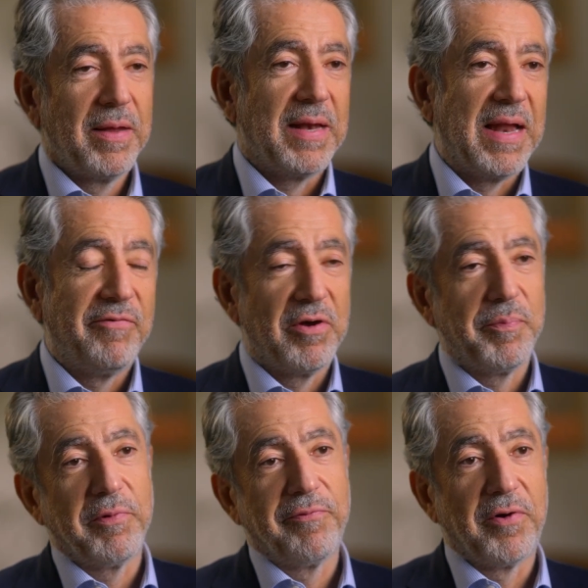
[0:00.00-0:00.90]
never
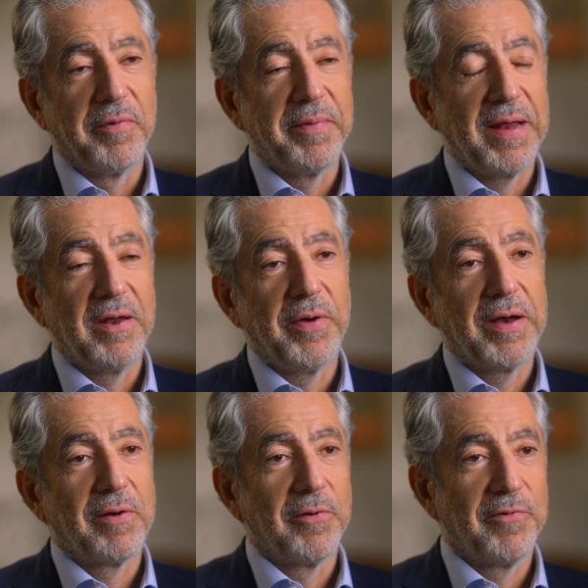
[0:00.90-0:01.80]
performed anywhere
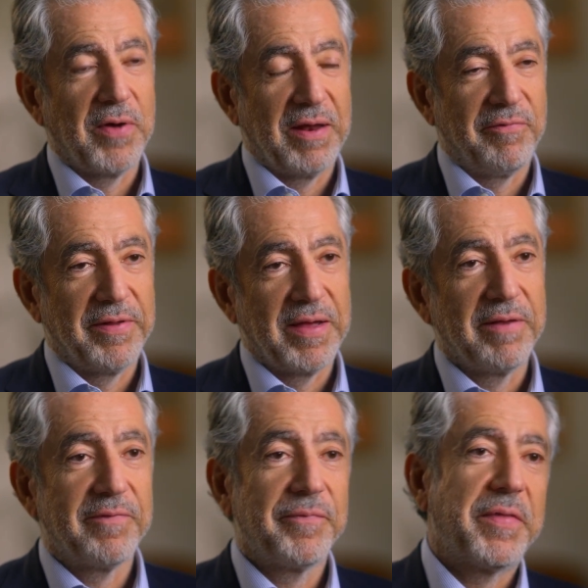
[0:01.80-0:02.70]
close to
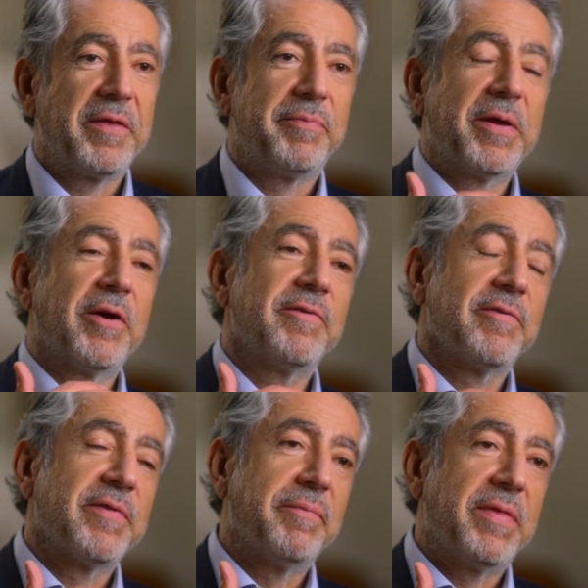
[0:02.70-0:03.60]
advertised. It's because of
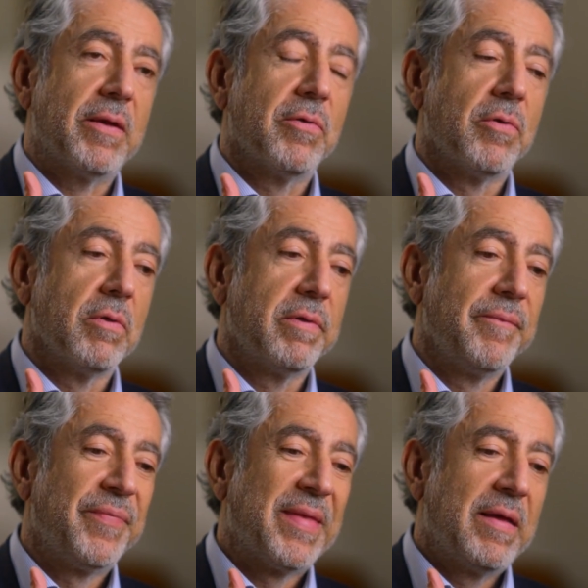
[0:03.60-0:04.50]
something called
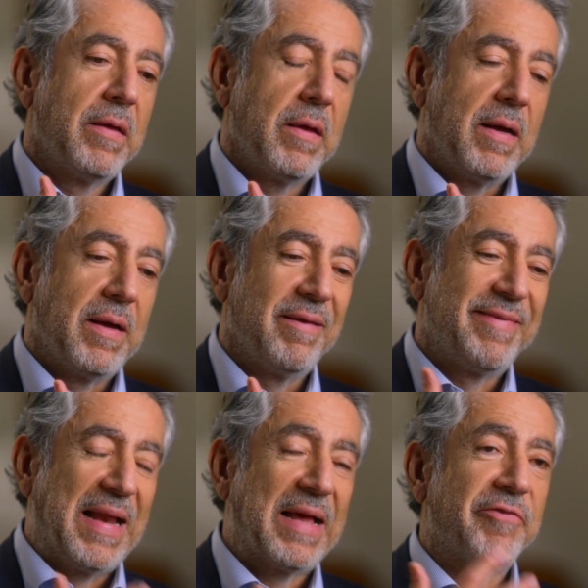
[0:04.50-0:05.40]

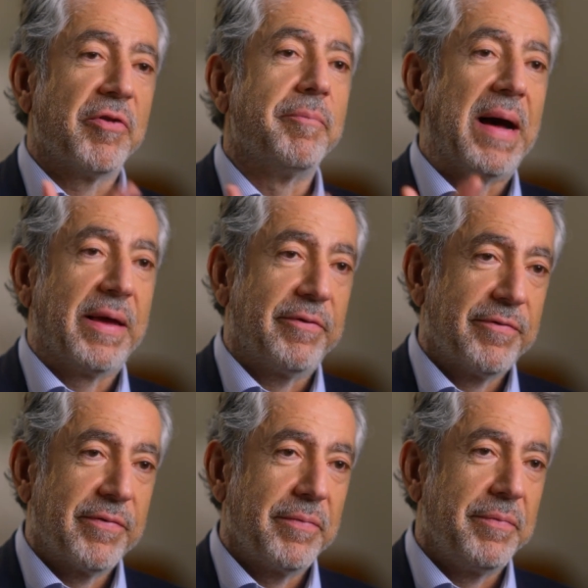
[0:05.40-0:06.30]
selection bias.
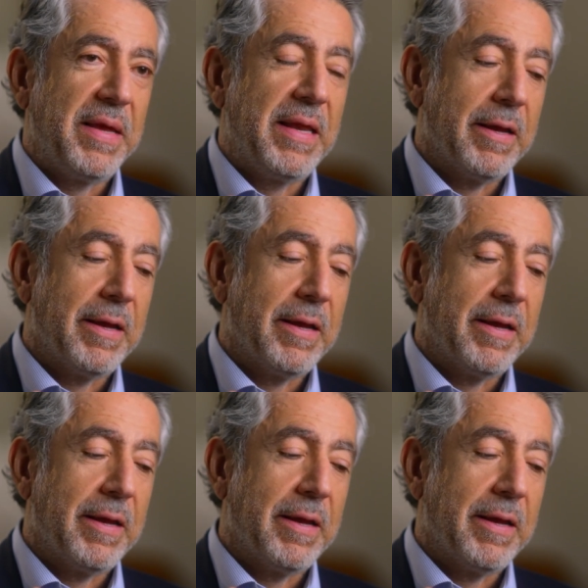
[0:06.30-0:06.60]
Meaning,